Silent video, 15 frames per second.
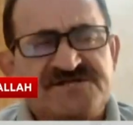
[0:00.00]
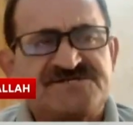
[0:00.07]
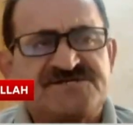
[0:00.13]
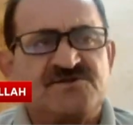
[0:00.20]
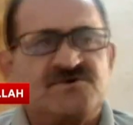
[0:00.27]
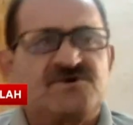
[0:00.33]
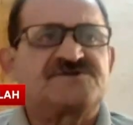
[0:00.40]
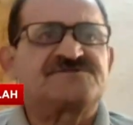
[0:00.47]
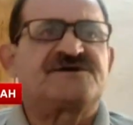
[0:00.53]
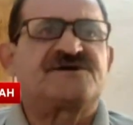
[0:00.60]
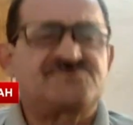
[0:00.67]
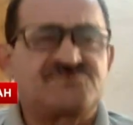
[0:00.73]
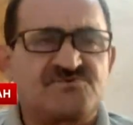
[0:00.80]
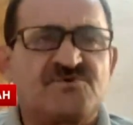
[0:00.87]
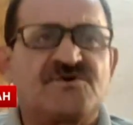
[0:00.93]
years in
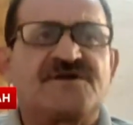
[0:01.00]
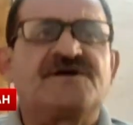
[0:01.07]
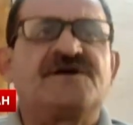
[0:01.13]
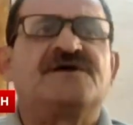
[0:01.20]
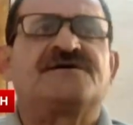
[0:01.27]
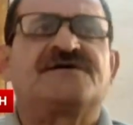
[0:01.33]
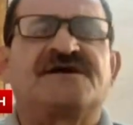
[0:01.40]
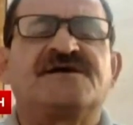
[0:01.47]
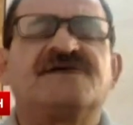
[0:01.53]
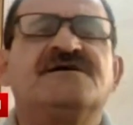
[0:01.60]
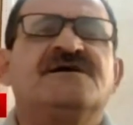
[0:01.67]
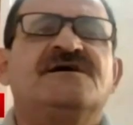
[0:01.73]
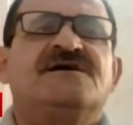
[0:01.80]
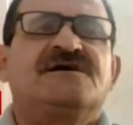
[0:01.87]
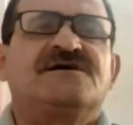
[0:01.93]
order to
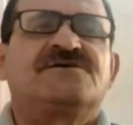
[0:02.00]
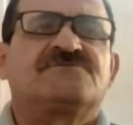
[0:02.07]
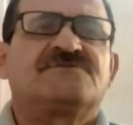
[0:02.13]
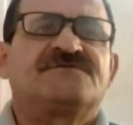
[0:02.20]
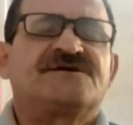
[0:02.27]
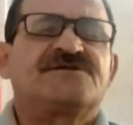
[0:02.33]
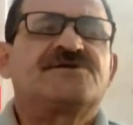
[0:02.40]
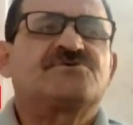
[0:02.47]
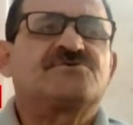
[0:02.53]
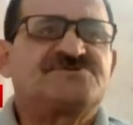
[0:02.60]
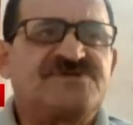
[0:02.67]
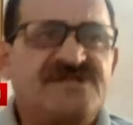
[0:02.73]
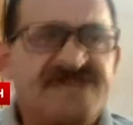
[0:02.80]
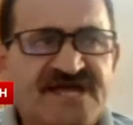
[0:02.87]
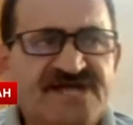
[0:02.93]
the
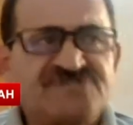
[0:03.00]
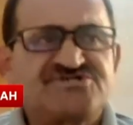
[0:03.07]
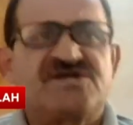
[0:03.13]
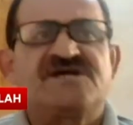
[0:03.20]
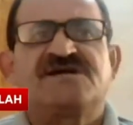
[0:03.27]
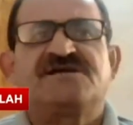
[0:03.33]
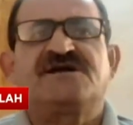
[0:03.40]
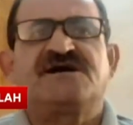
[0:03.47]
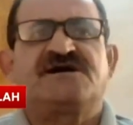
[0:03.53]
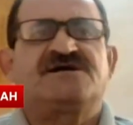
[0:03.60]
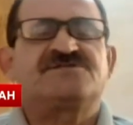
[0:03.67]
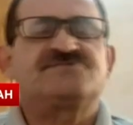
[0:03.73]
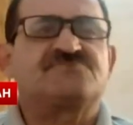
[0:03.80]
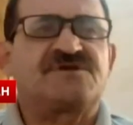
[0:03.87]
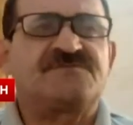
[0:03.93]
reconciliation
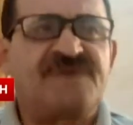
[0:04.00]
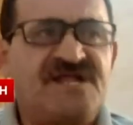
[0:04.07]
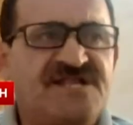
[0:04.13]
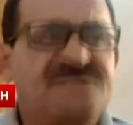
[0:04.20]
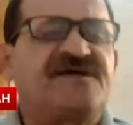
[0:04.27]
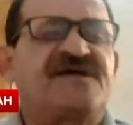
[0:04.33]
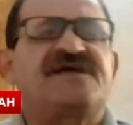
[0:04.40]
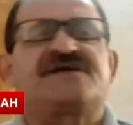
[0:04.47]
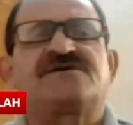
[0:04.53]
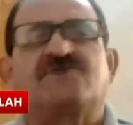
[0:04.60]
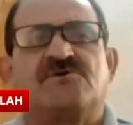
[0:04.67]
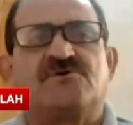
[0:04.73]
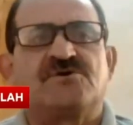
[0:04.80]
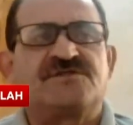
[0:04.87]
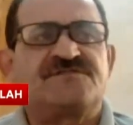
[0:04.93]
and
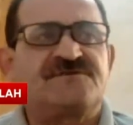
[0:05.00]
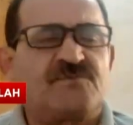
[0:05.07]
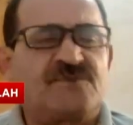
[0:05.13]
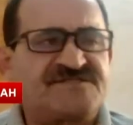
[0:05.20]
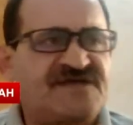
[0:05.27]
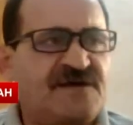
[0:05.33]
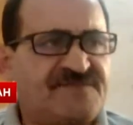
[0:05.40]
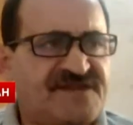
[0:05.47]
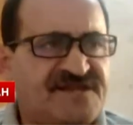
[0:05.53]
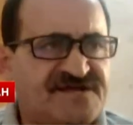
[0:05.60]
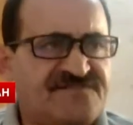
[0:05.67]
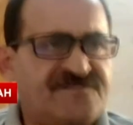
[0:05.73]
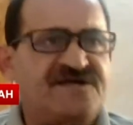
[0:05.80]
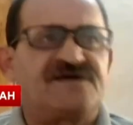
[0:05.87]
rebuilding all the what happening